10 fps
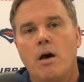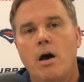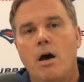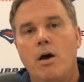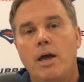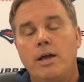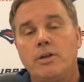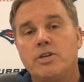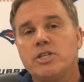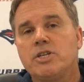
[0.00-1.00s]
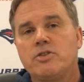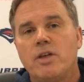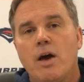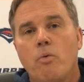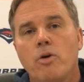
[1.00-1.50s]
In addition to
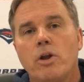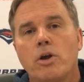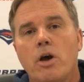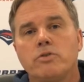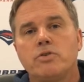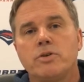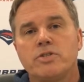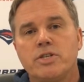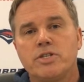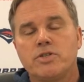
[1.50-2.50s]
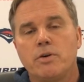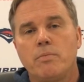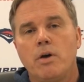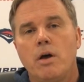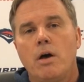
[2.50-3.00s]
that, we're going to go to a
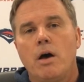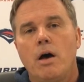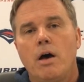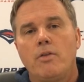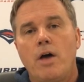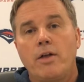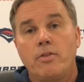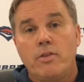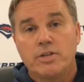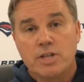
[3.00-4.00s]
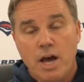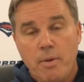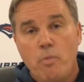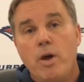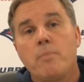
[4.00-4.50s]
system not this
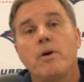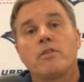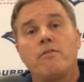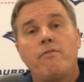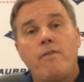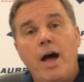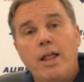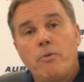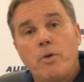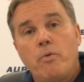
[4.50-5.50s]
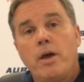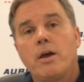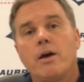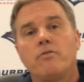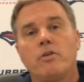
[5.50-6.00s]
coming week, but the following
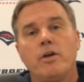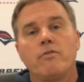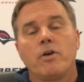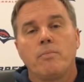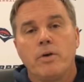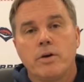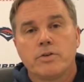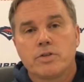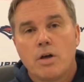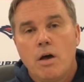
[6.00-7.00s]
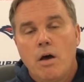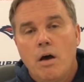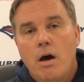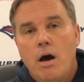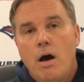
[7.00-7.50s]
week of delivering meals
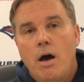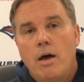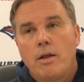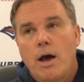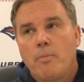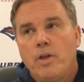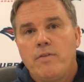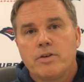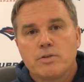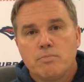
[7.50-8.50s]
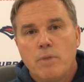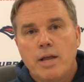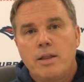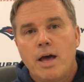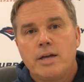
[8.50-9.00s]
on, I believe it's
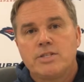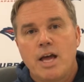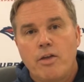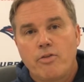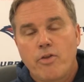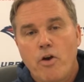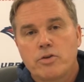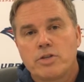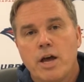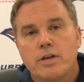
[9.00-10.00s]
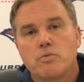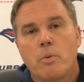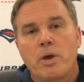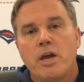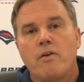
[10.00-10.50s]
Mondays and Thursdays, where
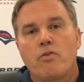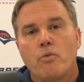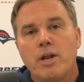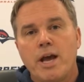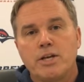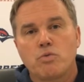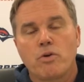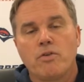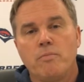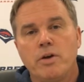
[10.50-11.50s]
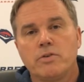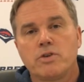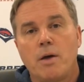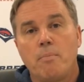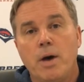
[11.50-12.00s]
we give 3 days worth of meals
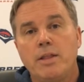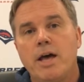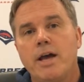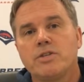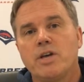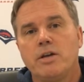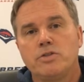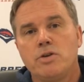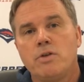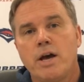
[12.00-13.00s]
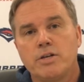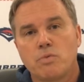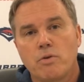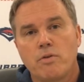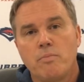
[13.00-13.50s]
on Mondays and 2 days
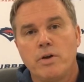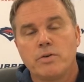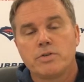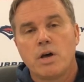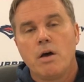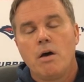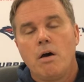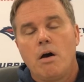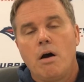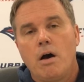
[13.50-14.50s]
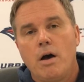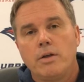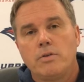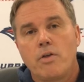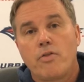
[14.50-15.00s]
worth of meals
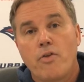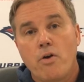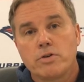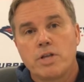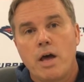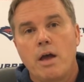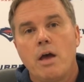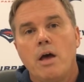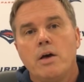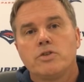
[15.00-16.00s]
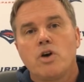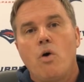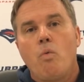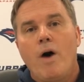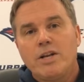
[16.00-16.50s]
on Thursday. So
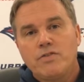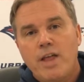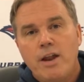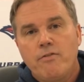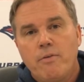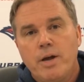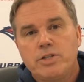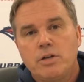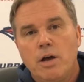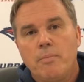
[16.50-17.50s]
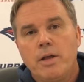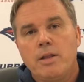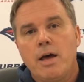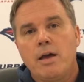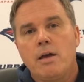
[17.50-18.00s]
watch for that information on
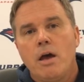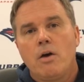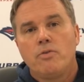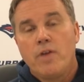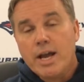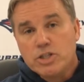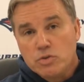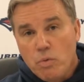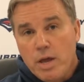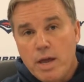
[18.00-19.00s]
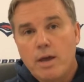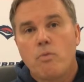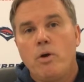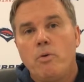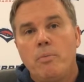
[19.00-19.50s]
Monday. Next week,
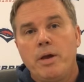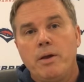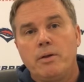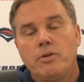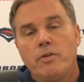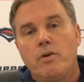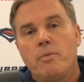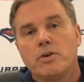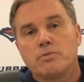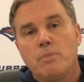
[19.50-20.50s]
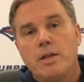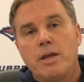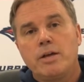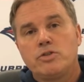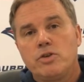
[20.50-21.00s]
we will be delivering meals
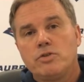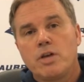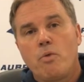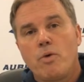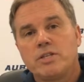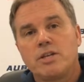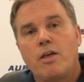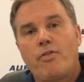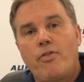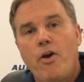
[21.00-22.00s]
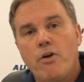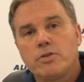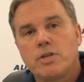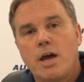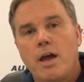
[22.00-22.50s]
Monday, Tuesday, Wednesday,
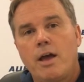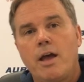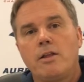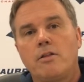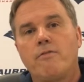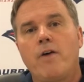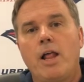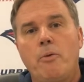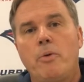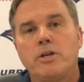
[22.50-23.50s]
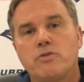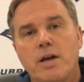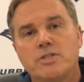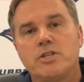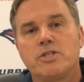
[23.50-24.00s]
Thursday, and then the following week
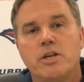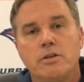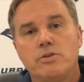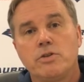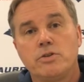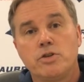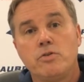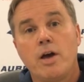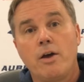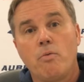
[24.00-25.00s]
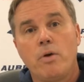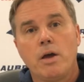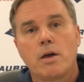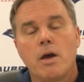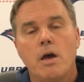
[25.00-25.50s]
transitioning to the 2 day a
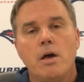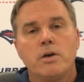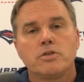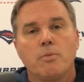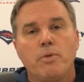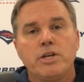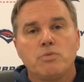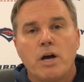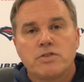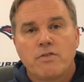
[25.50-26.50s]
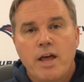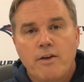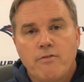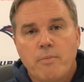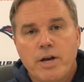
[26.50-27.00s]
week. So please watch for that
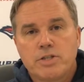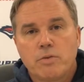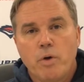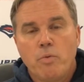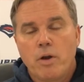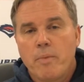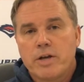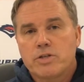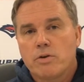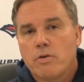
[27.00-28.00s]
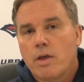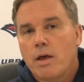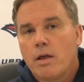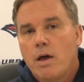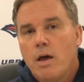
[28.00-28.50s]
information. We want to make sure
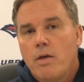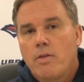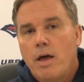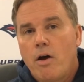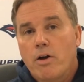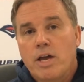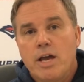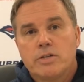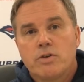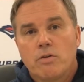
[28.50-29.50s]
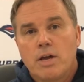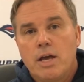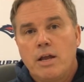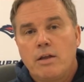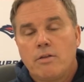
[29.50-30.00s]
that our kids are
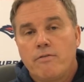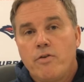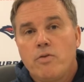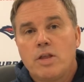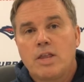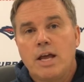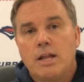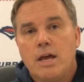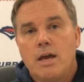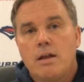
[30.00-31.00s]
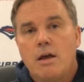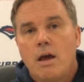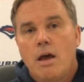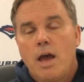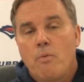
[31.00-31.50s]
getting the food that they need,
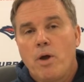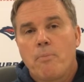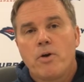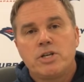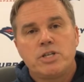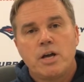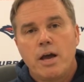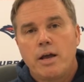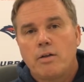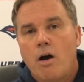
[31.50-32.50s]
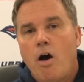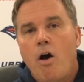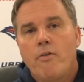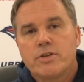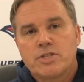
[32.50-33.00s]
and we appreciate
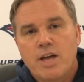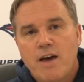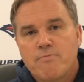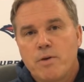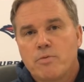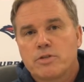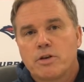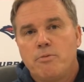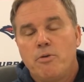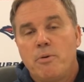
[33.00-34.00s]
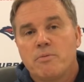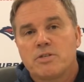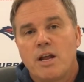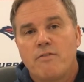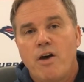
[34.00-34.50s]
all the staff members and community members
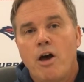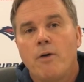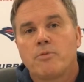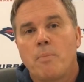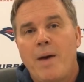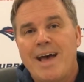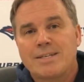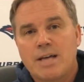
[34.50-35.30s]
that have helped to pass